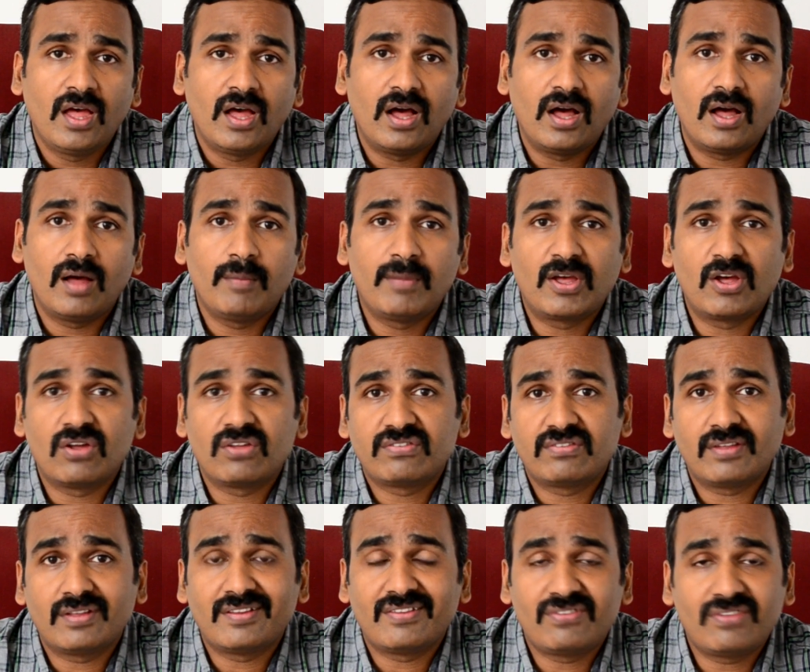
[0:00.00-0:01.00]

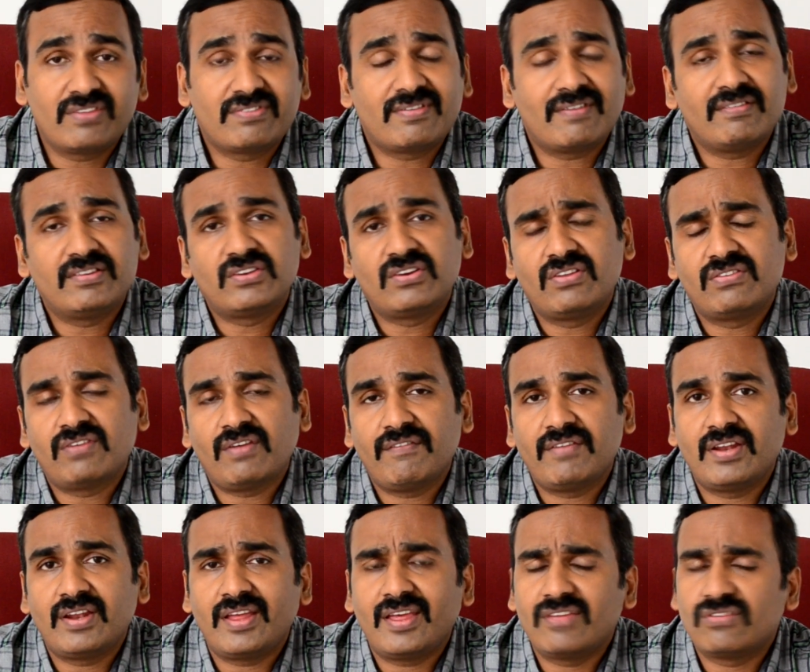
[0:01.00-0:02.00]
Because the
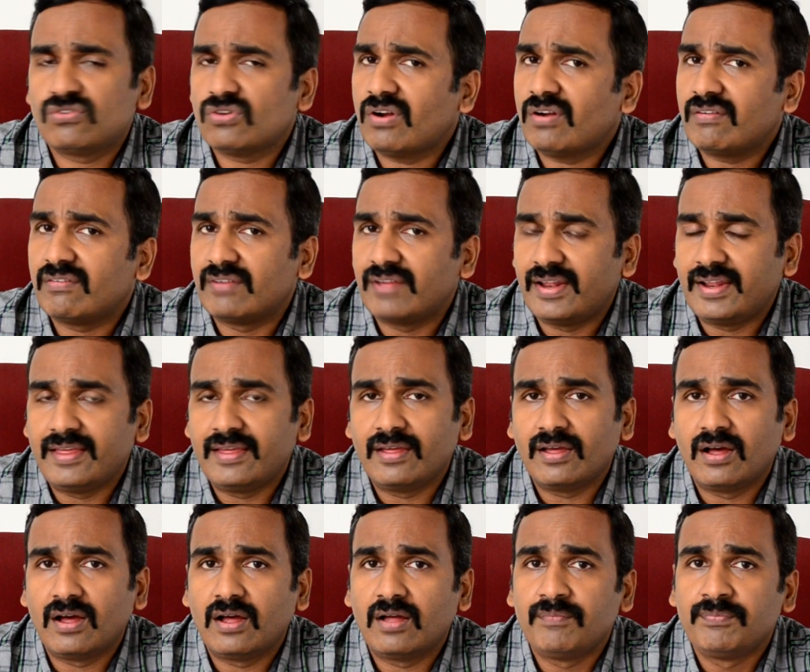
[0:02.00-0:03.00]
6737 is not a really
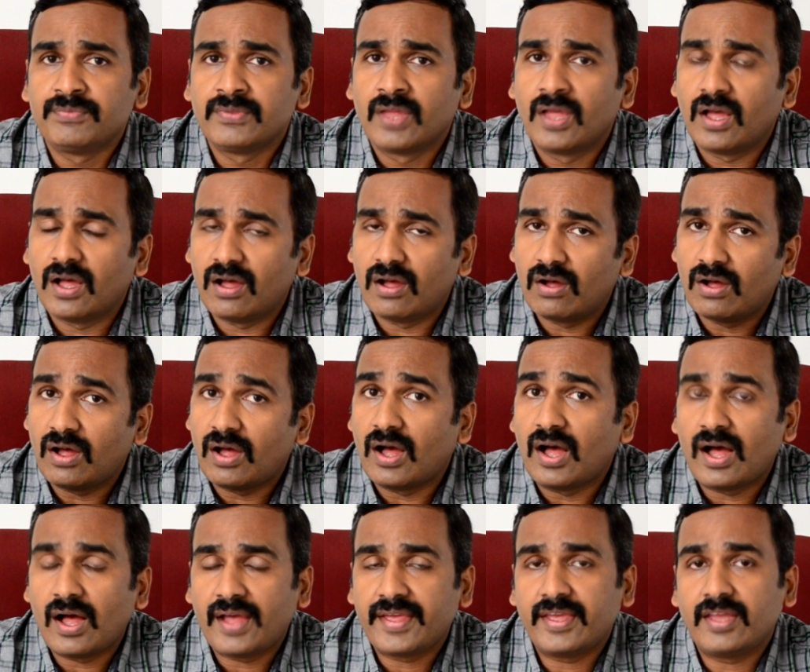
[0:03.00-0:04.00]

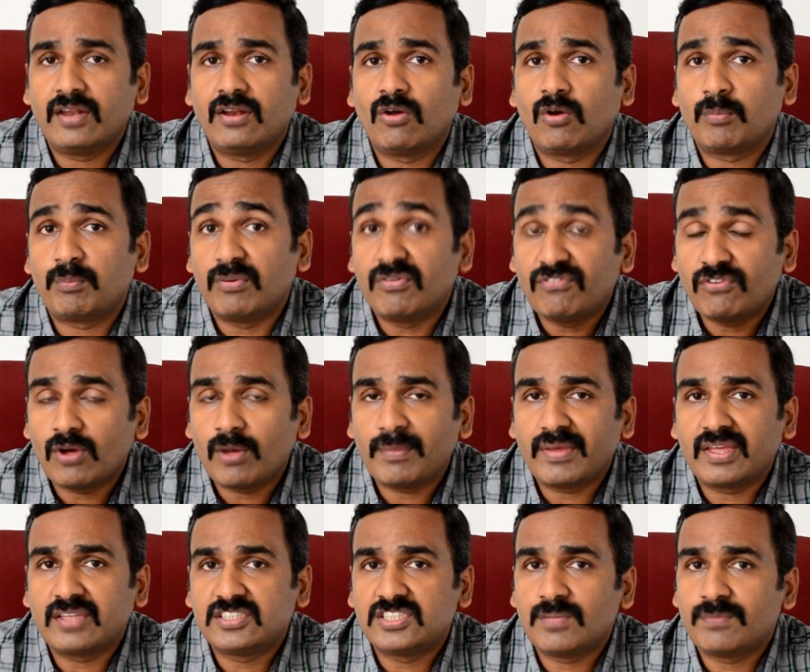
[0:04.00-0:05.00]
high-end or
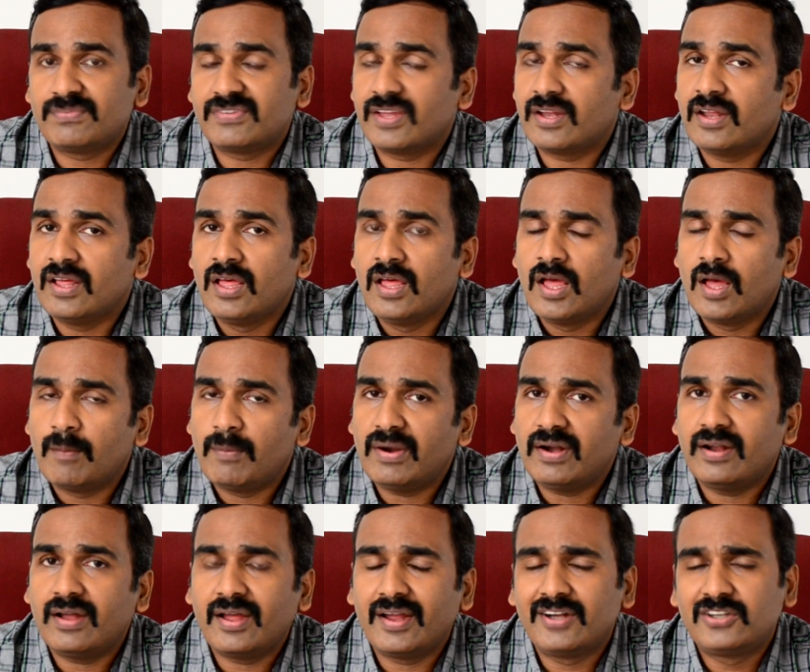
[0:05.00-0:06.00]
performing chipset,
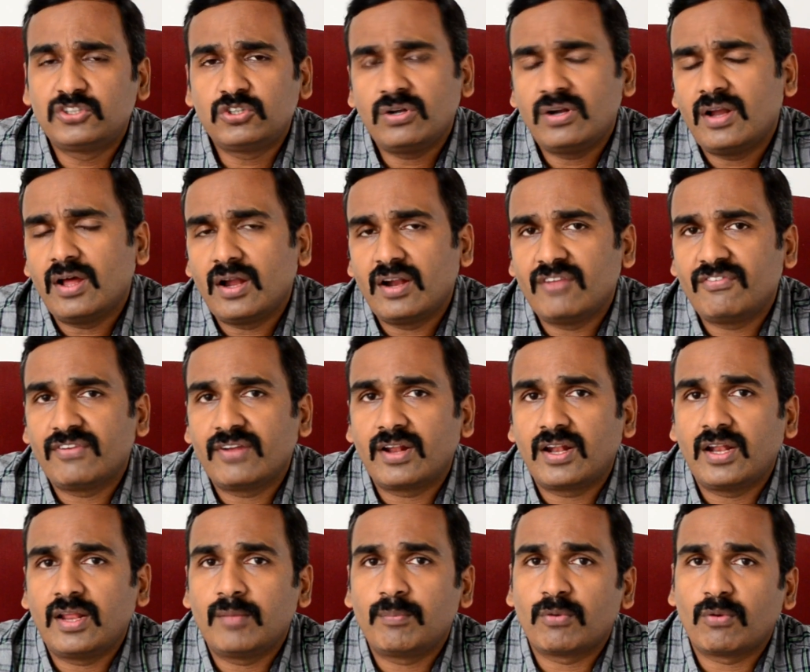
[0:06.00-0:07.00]
but it should
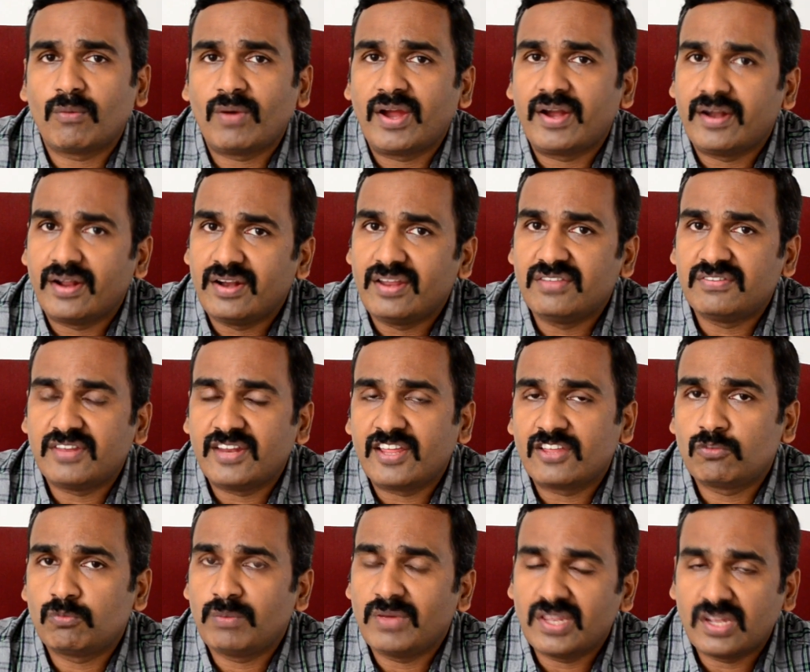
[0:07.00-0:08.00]
definitely provide a decent
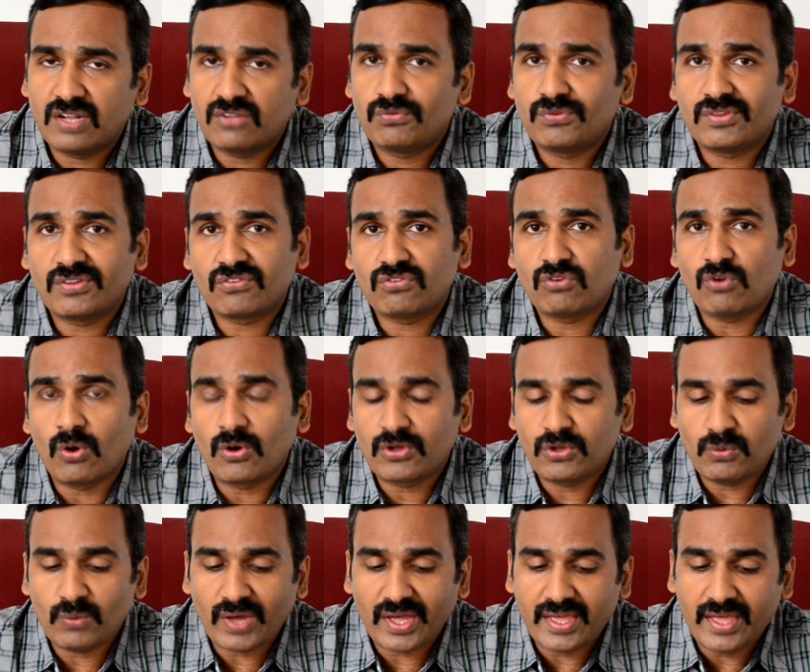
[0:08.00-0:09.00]
experience with the
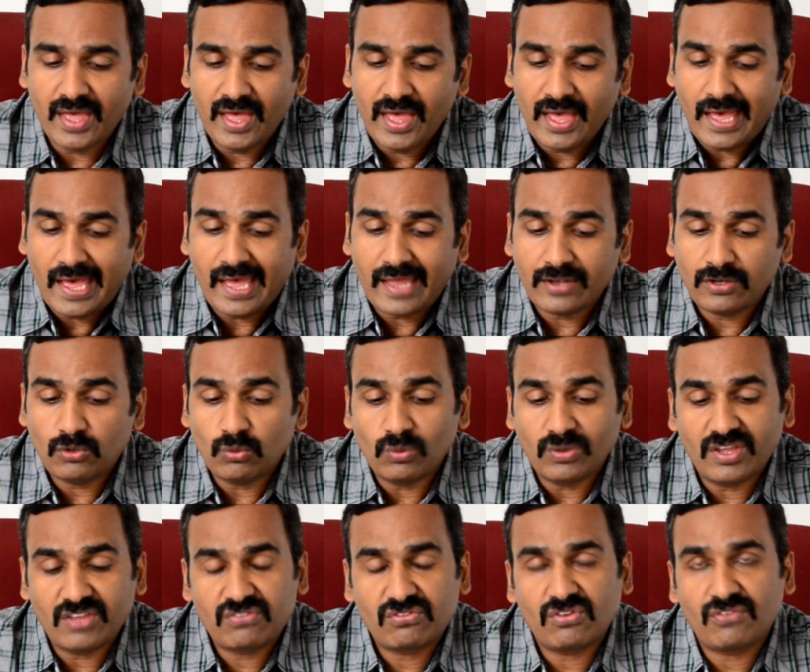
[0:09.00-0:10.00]
stock UI and 2
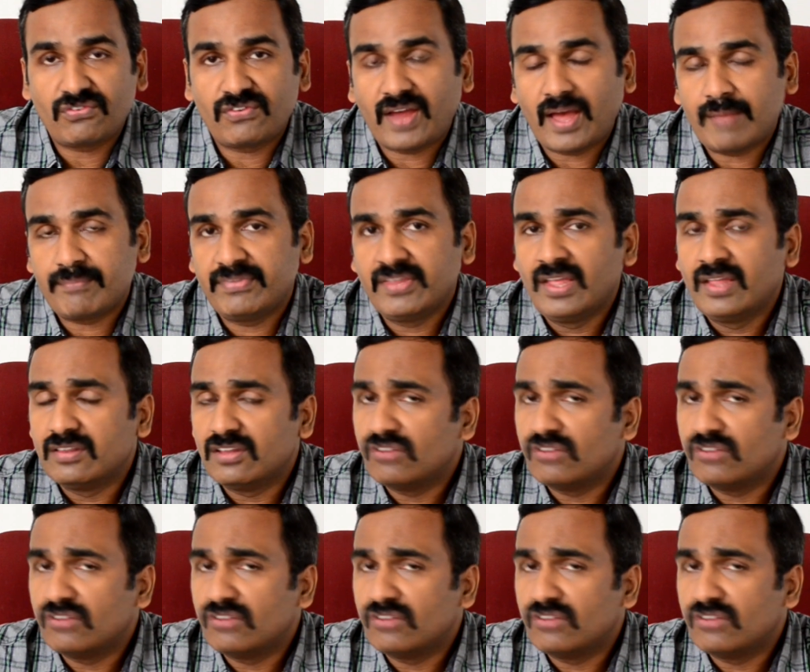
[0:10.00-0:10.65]
gigs of RAM.